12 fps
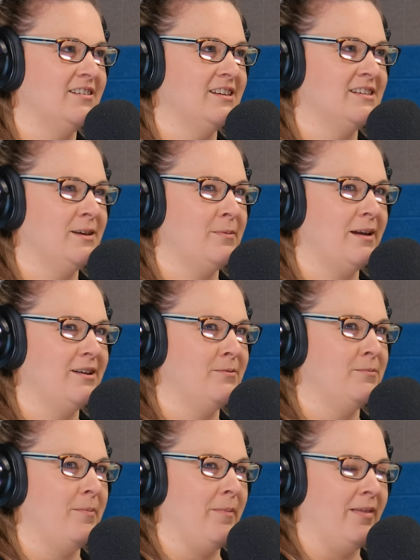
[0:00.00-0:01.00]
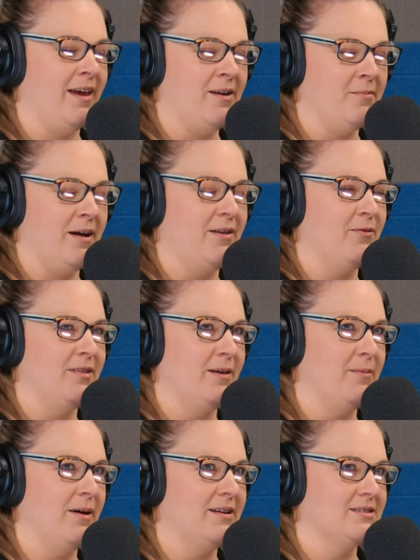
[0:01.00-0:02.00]
Disney bought a landmine when they
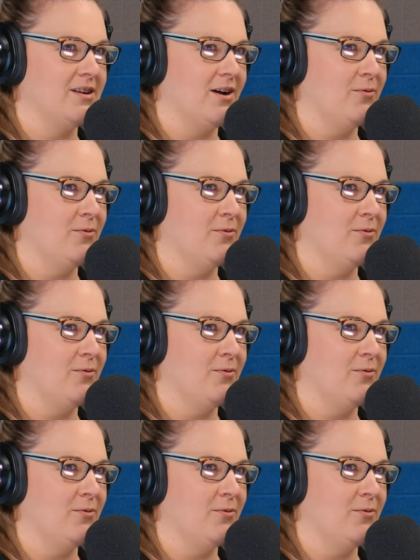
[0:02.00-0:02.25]
bought Star